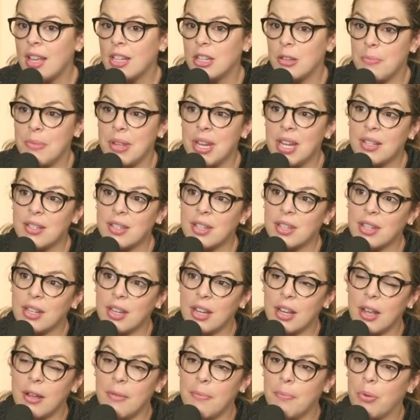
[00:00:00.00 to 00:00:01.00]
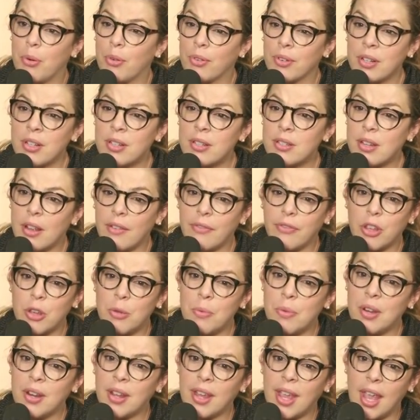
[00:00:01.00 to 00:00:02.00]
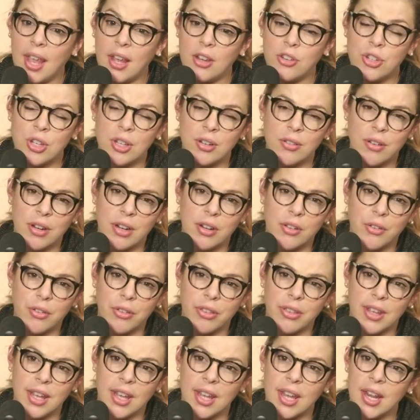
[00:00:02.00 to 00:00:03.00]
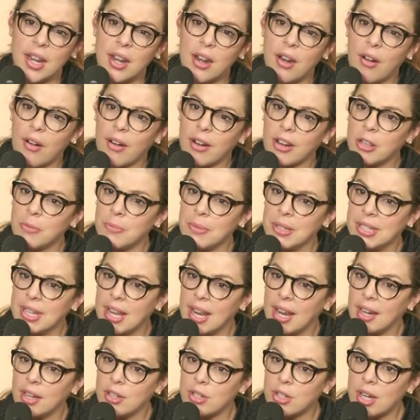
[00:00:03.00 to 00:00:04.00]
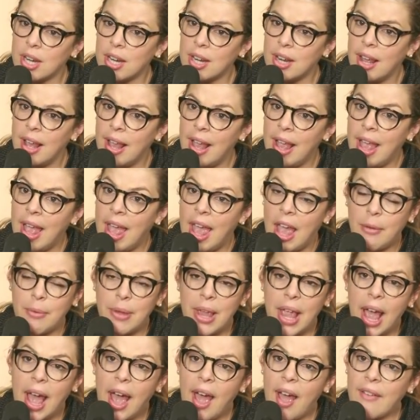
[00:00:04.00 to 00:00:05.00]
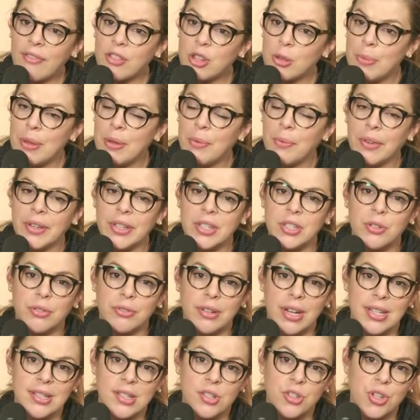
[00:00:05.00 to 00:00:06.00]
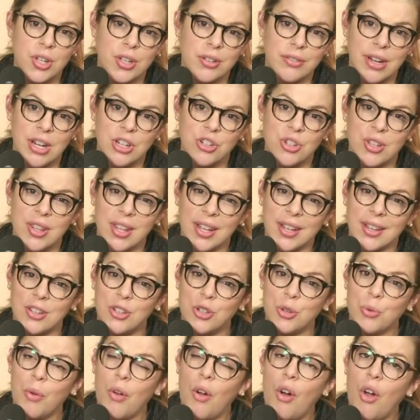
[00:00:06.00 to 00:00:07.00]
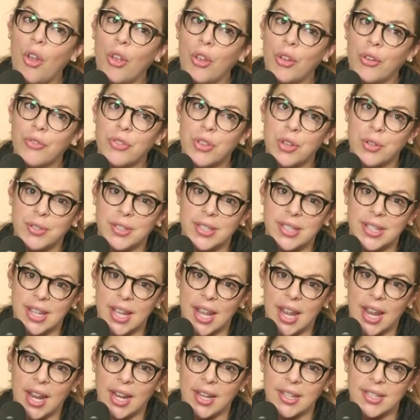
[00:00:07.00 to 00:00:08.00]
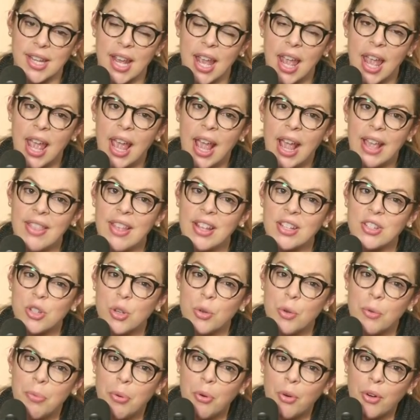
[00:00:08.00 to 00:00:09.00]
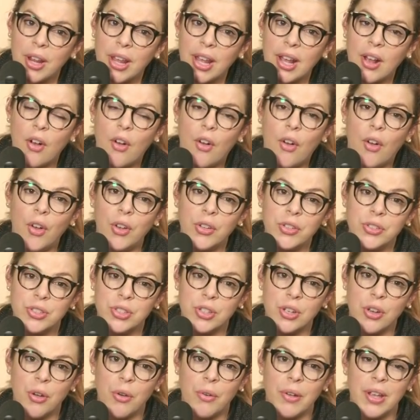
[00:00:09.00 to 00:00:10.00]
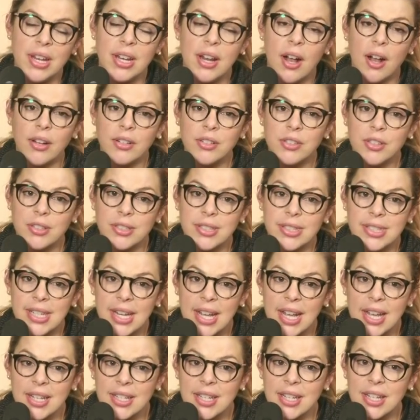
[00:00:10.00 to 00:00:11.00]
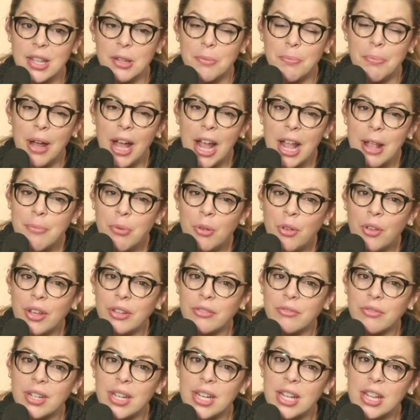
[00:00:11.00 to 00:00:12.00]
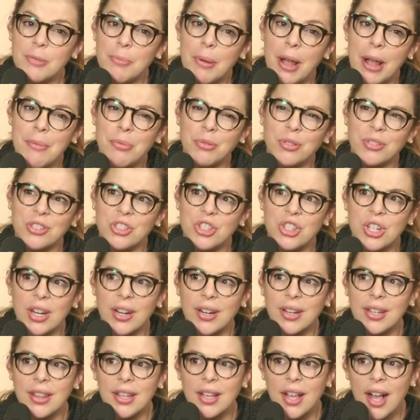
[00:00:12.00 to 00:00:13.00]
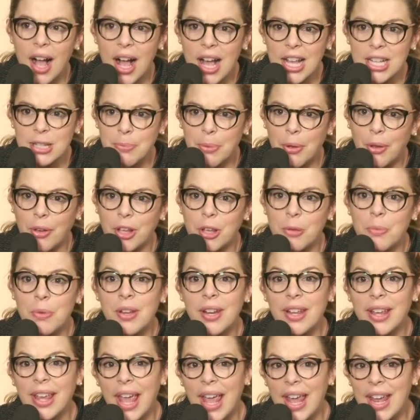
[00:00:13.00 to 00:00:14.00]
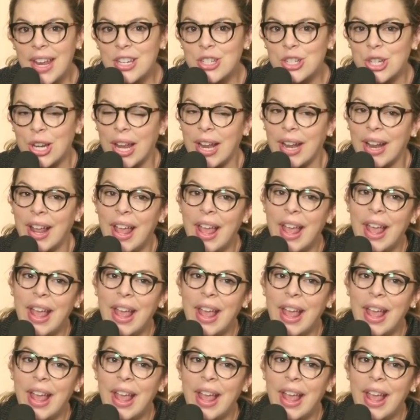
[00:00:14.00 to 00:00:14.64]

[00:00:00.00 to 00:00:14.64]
diminish the importance of communication, critical thinking, and argumentation. And we have to be willing to raise a generation that can do all of those things. And that's so important also in understanding the Bible and reading the Bible and sharing the gospel, communication.